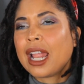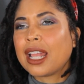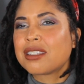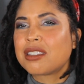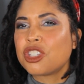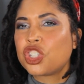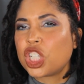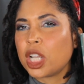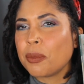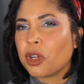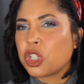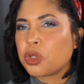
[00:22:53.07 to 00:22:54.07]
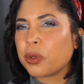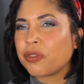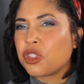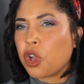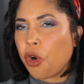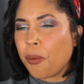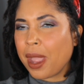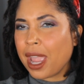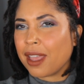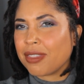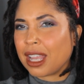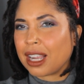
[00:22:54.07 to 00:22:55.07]
it's the shimmers with
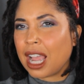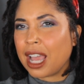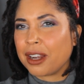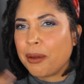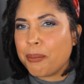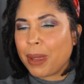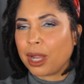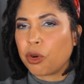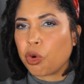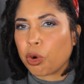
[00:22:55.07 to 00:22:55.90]
Nomad that kind of make